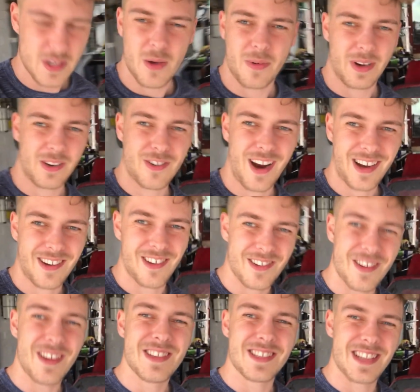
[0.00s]
We're going to crack on
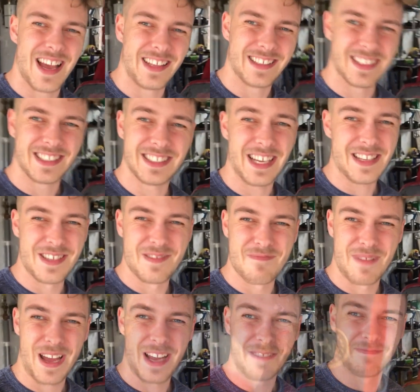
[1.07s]
sanding this engine
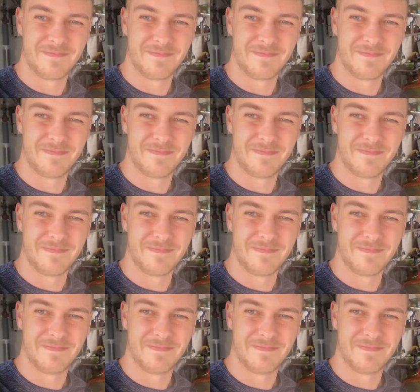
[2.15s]
bay.